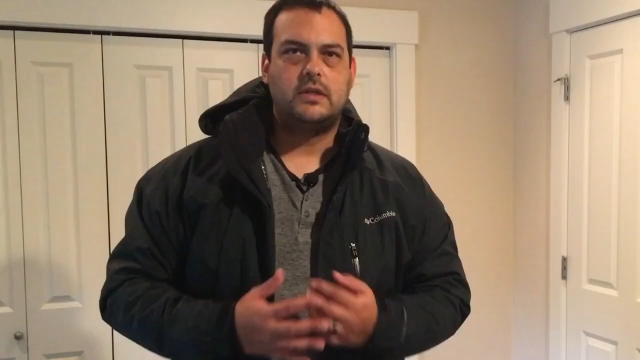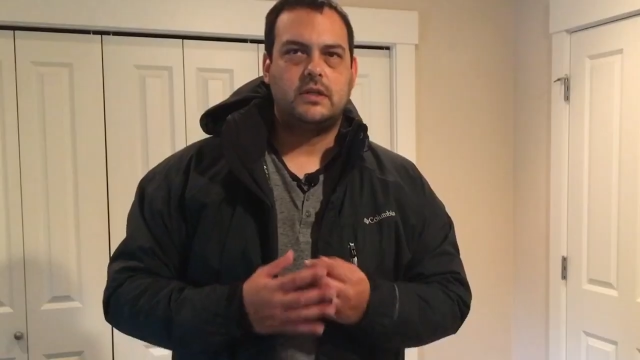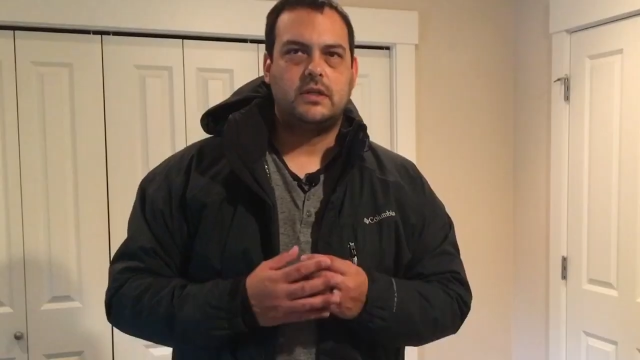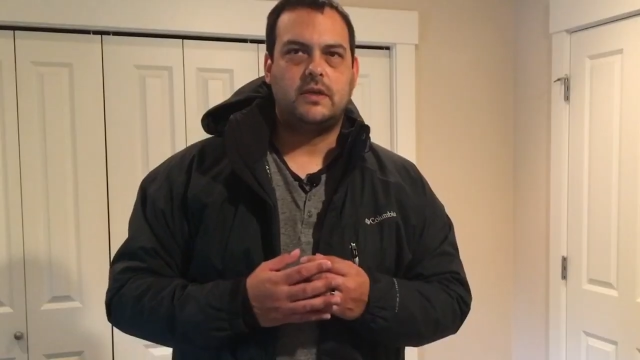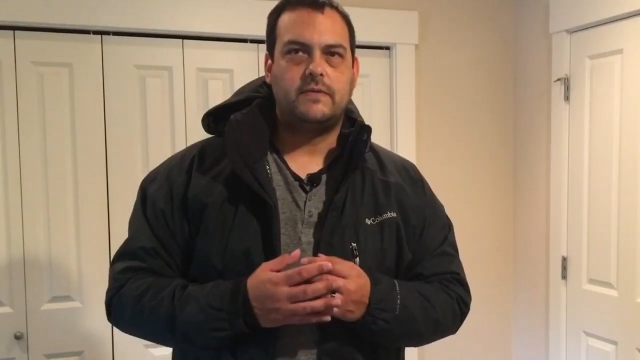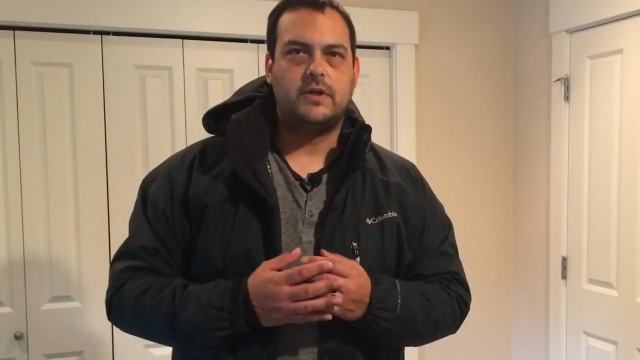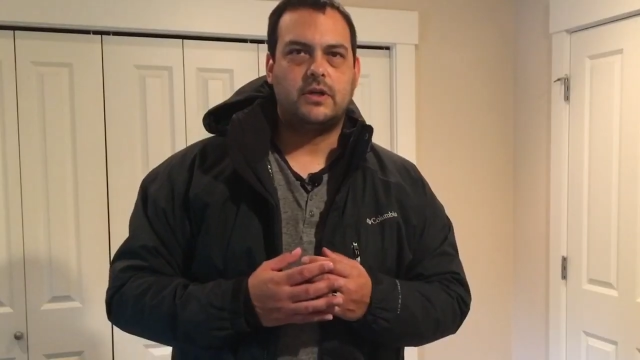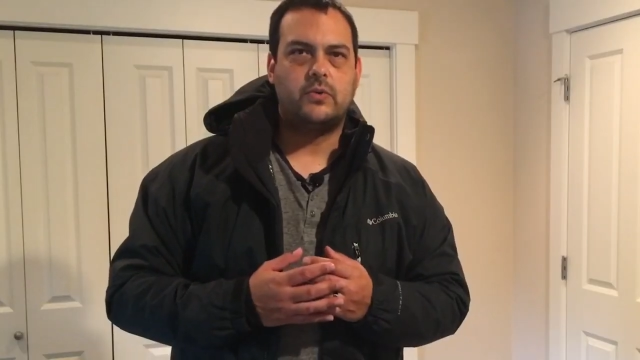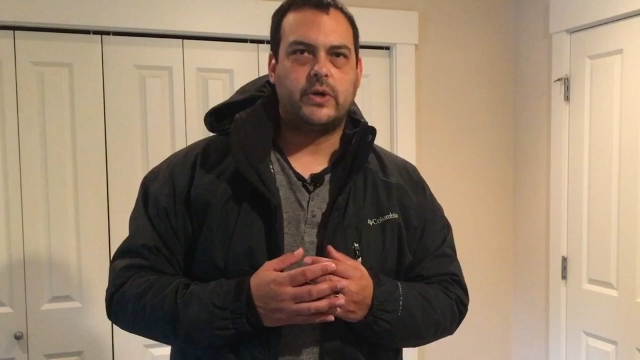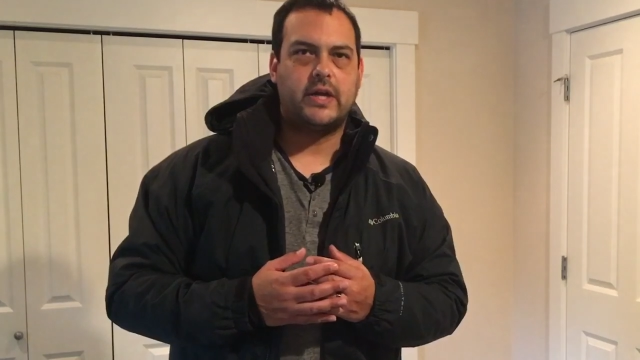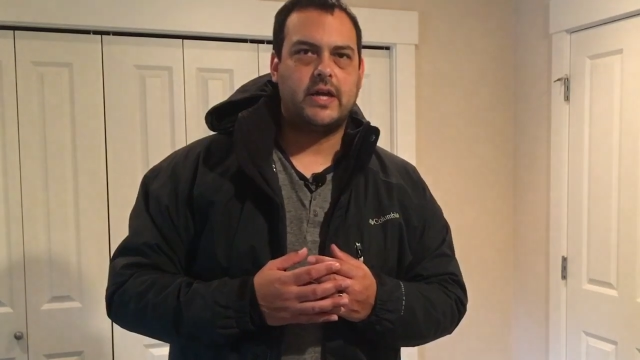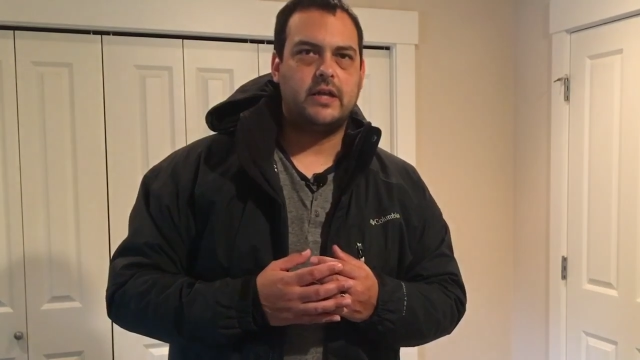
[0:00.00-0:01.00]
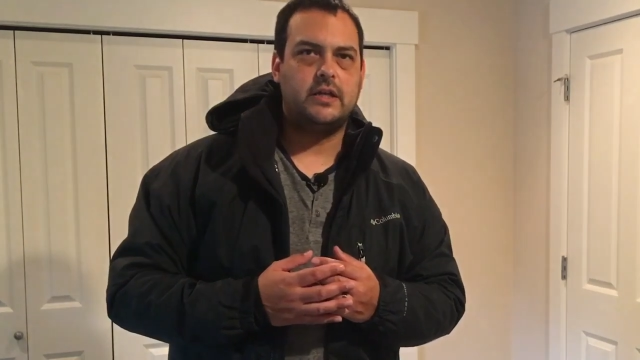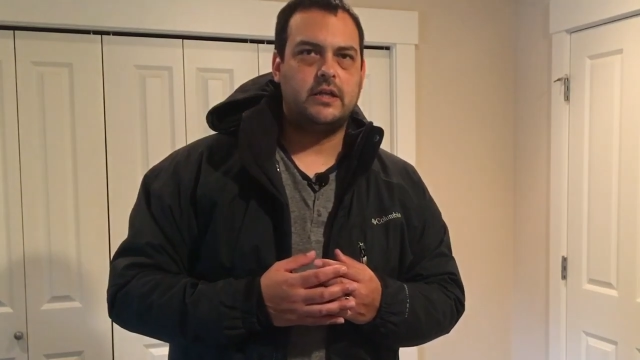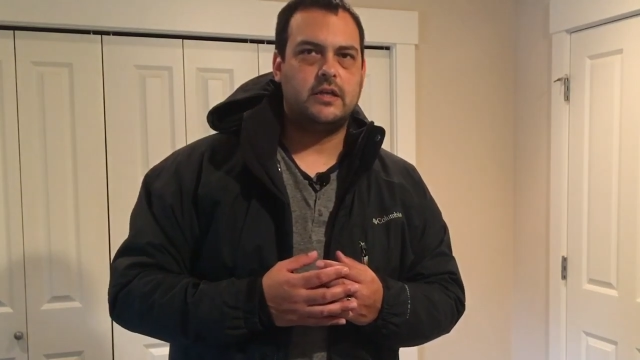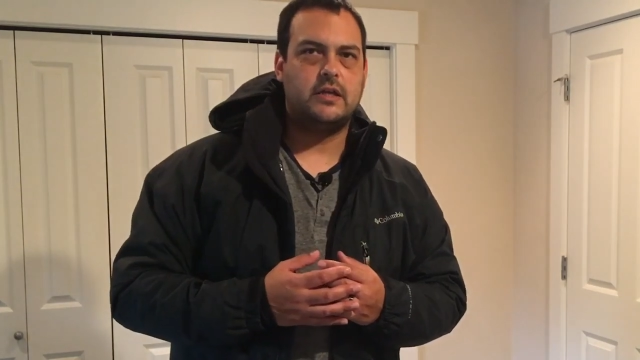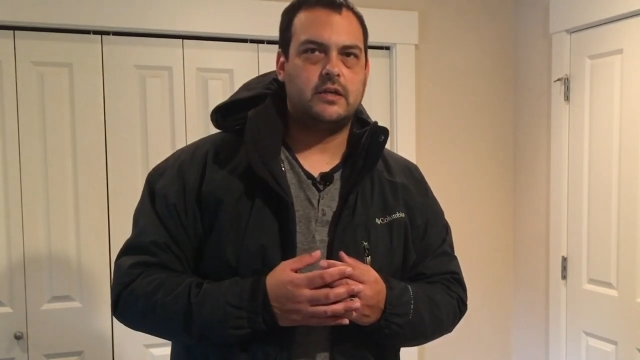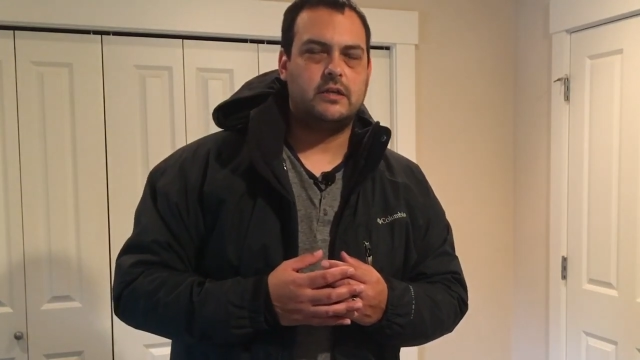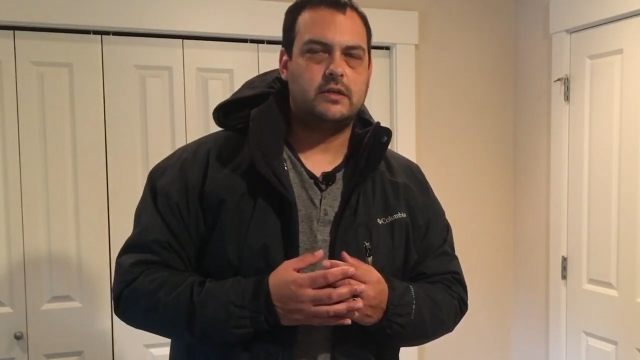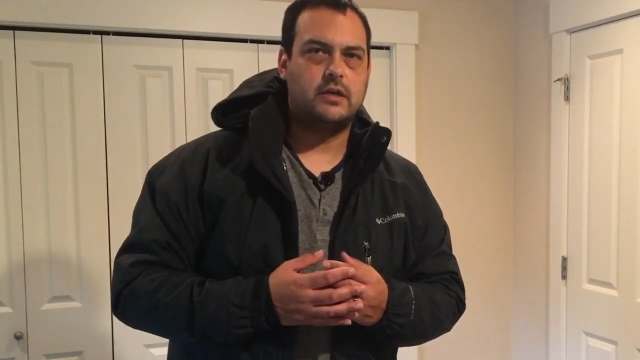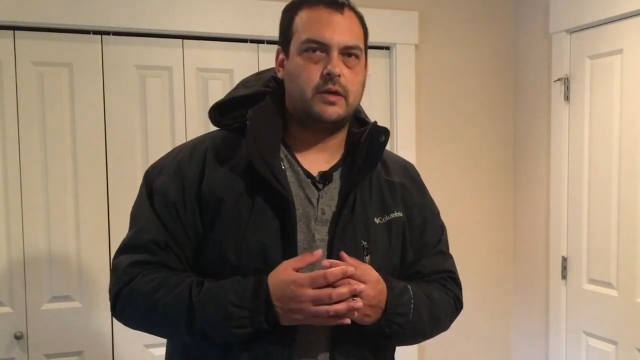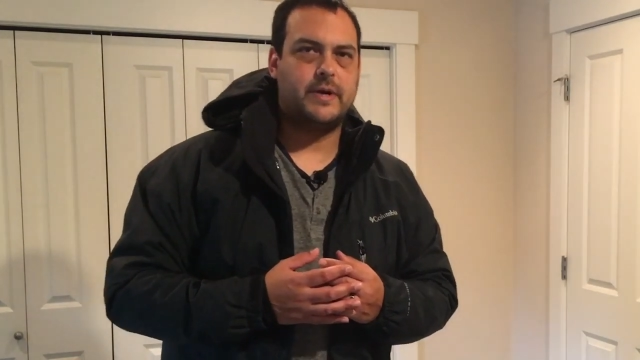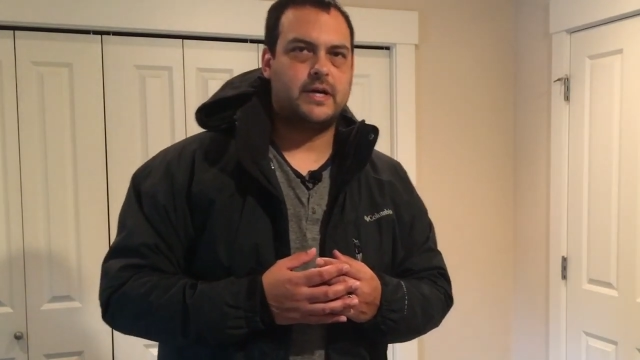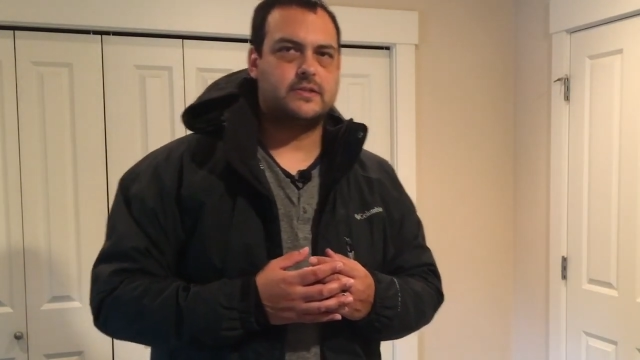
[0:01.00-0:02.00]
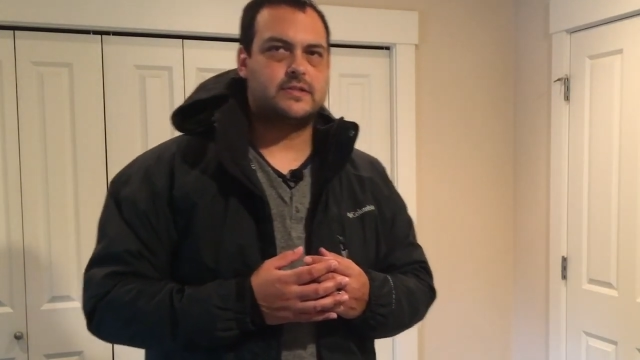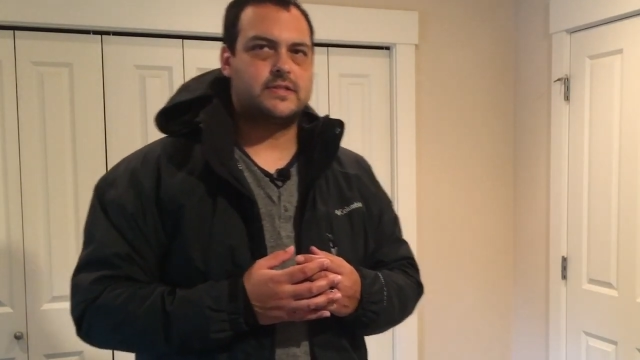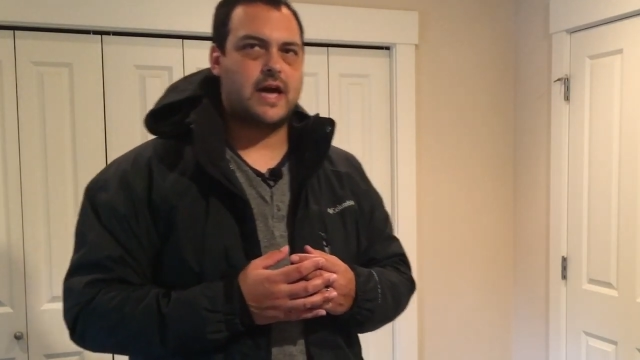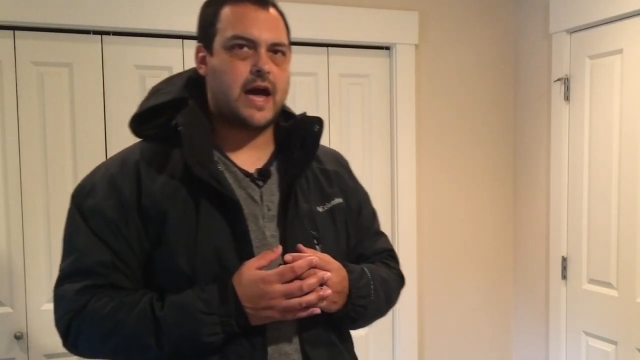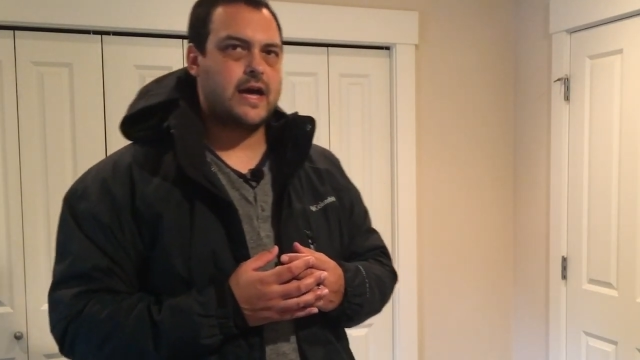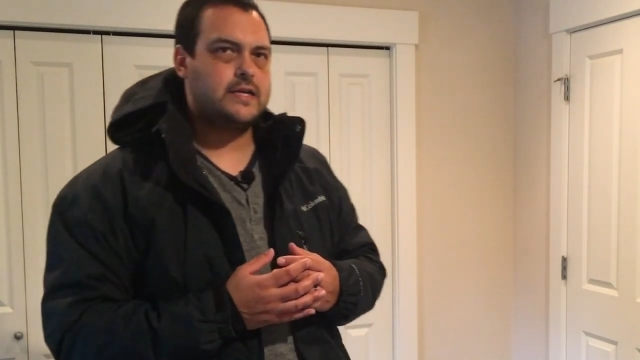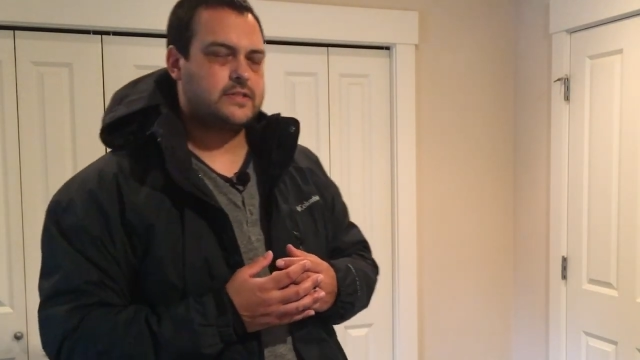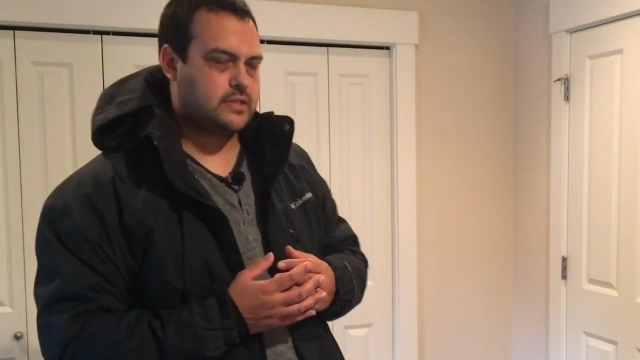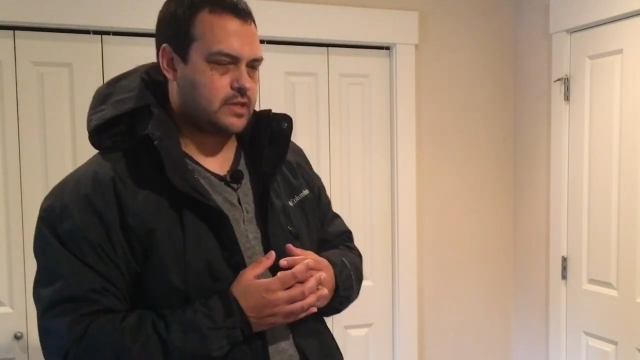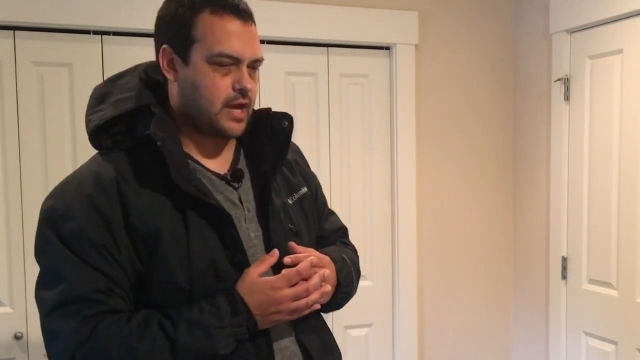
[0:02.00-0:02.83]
Give you a quick idea about size.